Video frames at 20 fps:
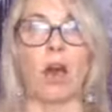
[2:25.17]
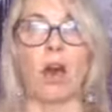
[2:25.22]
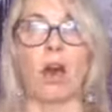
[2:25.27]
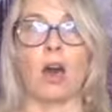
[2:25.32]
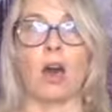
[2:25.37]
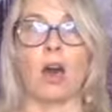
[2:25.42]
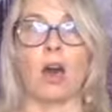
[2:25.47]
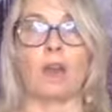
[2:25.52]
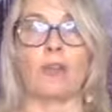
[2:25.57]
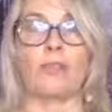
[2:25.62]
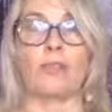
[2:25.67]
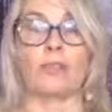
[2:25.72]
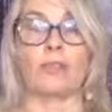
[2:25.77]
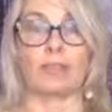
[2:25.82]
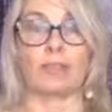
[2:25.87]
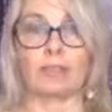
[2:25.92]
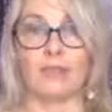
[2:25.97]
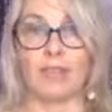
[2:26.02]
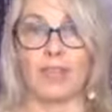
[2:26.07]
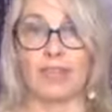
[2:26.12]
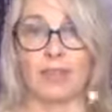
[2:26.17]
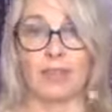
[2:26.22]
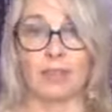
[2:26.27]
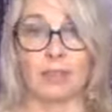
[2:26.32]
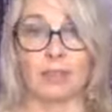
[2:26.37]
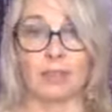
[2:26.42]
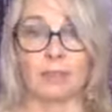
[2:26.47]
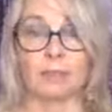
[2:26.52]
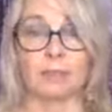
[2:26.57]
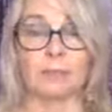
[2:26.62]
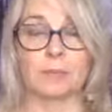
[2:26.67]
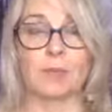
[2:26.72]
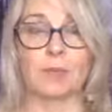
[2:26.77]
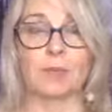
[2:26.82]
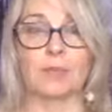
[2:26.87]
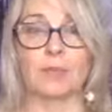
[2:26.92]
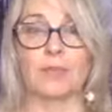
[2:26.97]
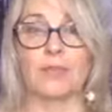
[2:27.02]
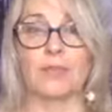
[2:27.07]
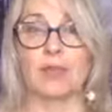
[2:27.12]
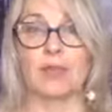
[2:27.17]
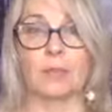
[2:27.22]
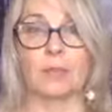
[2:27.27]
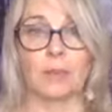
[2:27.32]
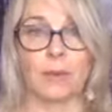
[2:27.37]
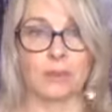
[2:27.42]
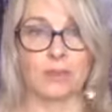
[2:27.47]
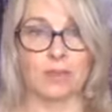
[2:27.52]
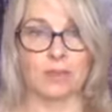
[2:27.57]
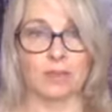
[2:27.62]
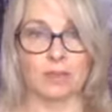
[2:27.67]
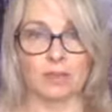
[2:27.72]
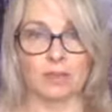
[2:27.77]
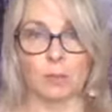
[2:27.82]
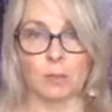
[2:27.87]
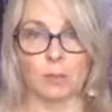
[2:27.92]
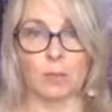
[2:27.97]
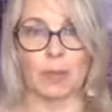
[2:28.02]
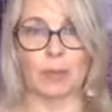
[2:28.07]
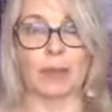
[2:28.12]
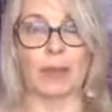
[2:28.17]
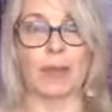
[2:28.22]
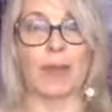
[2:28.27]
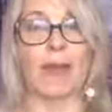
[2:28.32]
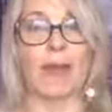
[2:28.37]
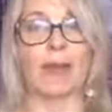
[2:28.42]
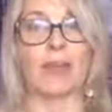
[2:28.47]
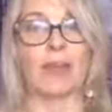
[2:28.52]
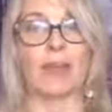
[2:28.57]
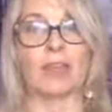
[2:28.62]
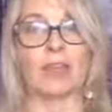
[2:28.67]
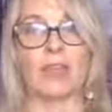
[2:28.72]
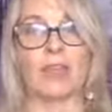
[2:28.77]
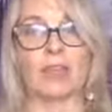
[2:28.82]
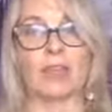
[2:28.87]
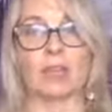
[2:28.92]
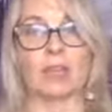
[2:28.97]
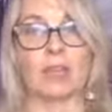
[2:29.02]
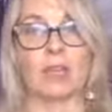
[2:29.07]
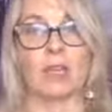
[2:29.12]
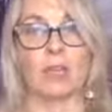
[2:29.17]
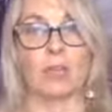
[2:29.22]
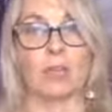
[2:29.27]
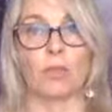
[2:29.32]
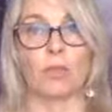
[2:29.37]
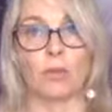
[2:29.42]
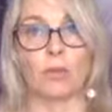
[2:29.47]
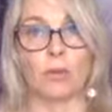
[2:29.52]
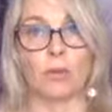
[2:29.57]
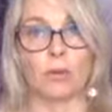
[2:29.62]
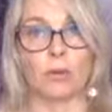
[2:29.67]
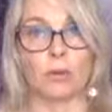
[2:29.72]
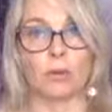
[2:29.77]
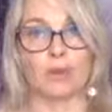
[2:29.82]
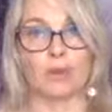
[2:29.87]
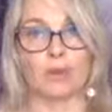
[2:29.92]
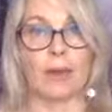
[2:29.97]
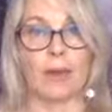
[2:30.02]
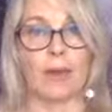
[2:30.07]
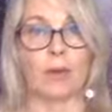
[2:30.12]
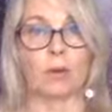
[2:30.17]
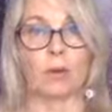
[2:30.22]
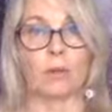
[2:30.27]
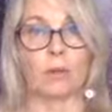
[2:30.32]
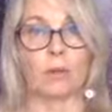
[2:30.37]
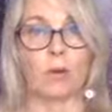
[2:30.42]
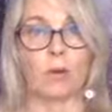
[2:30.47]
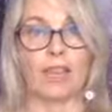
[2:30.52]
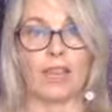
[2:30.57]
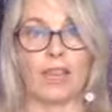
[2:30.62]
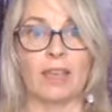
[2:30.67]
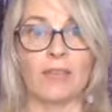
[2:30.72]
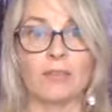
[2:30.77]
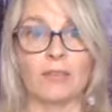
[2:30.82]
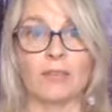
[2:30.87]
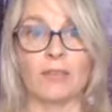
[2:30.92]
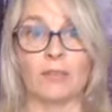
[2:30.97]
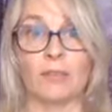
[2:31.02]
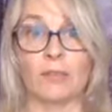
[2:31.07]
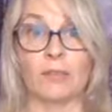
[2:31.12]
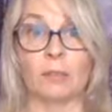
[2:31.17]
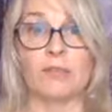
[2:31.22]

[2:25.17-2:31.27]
of fear, all of those emotions I spoke about, and those thoughts about what if